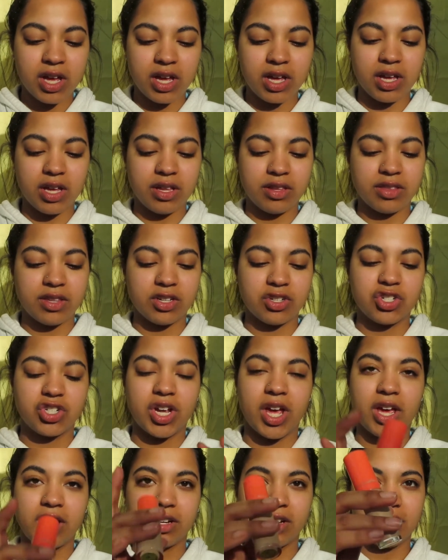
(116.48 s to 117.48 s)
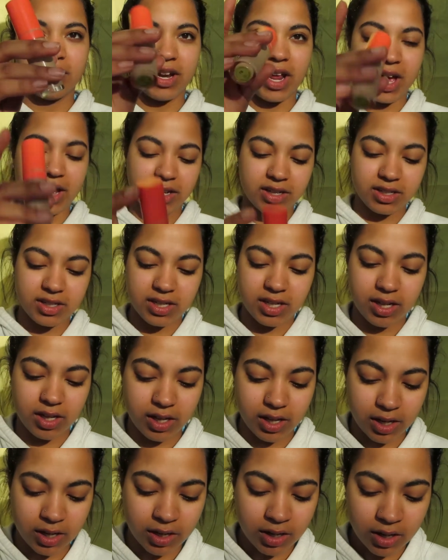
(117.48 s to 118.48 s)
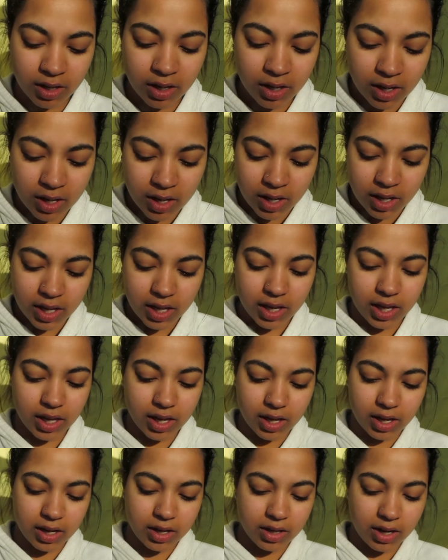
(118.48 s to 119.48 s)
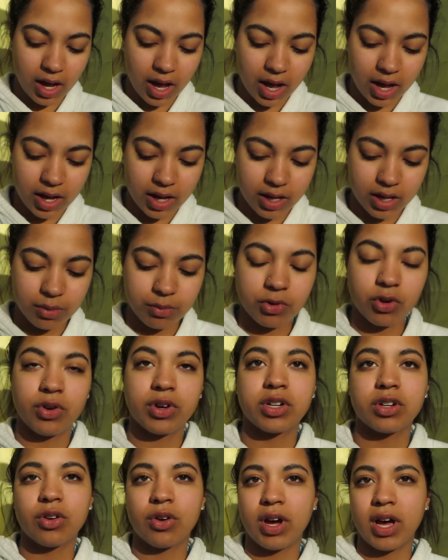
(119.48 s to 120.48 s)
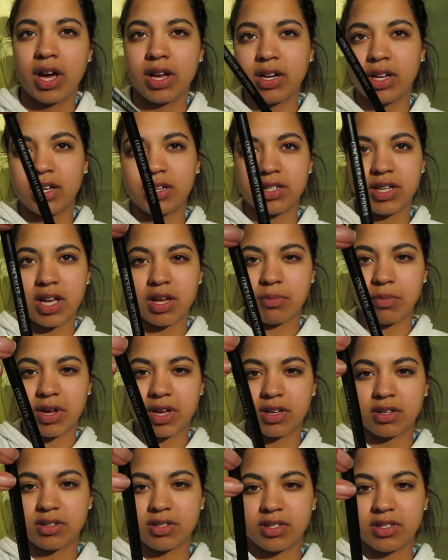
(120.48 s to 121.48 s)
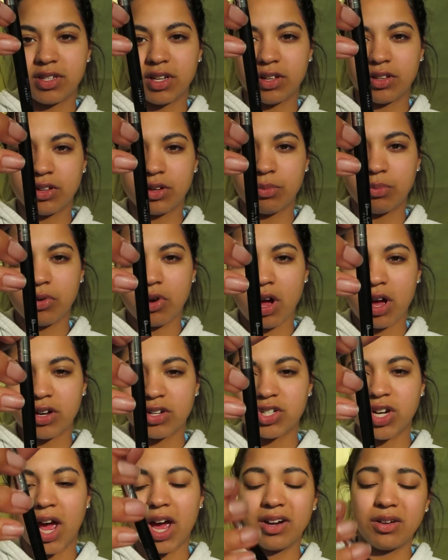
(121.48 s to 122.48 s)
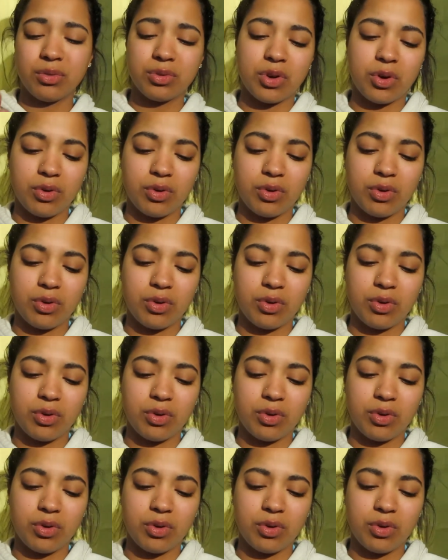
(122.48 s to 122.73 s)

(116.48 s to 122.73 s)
in the shade 19, and I am going to go ahead and take my concealer brush. I don't